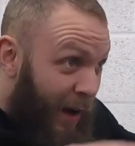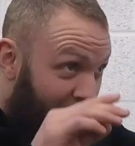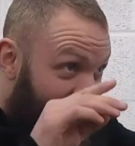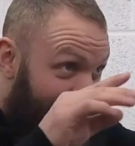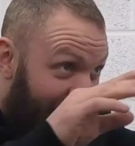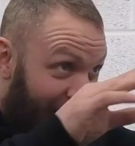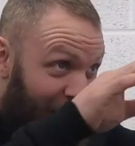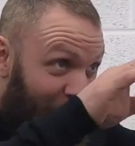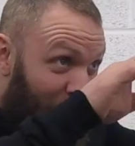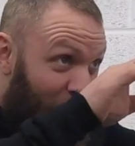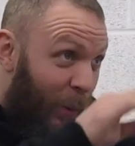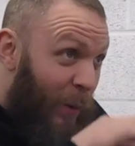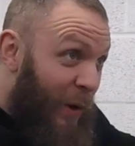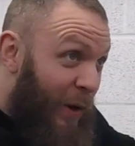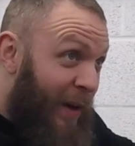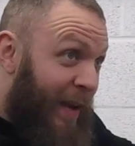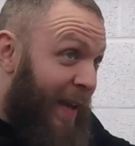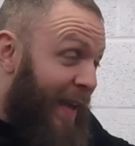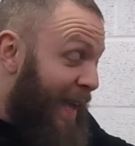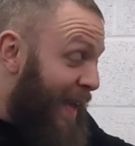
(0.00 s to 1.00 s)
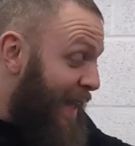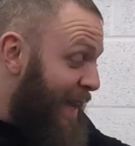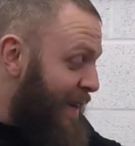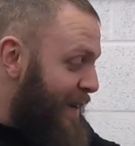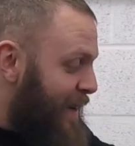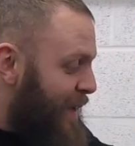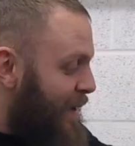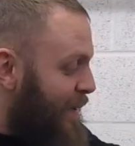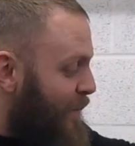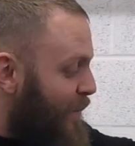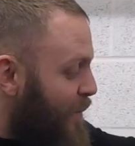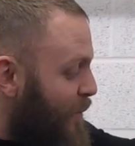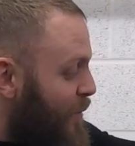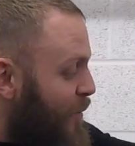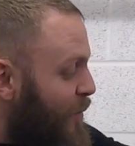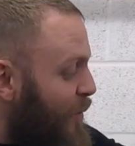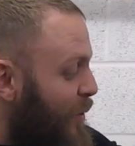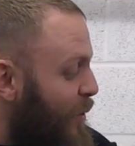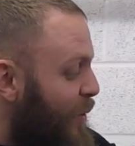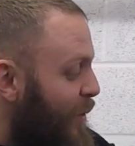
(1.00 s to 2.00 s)
I had a little look in
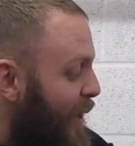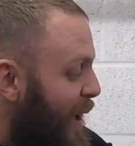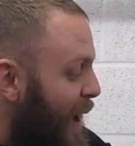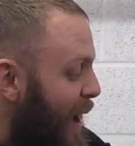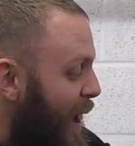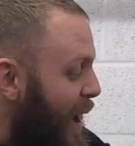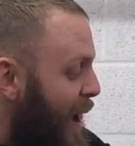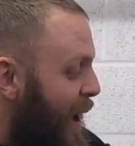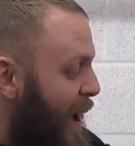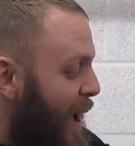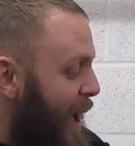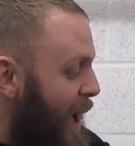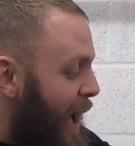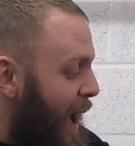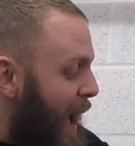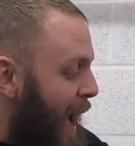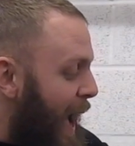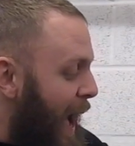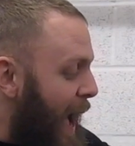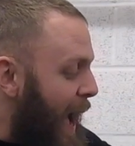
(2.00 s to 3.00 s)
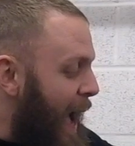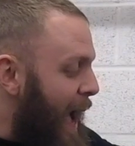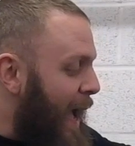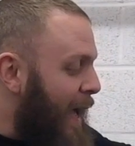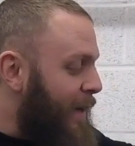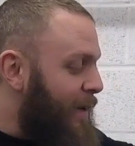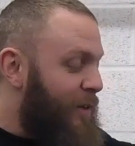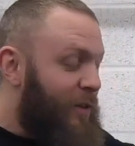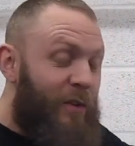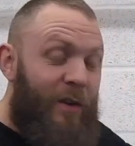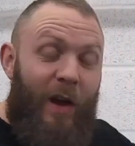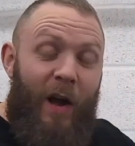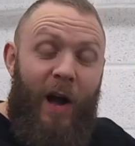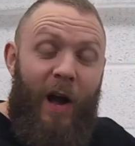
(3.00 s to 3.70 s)
through there and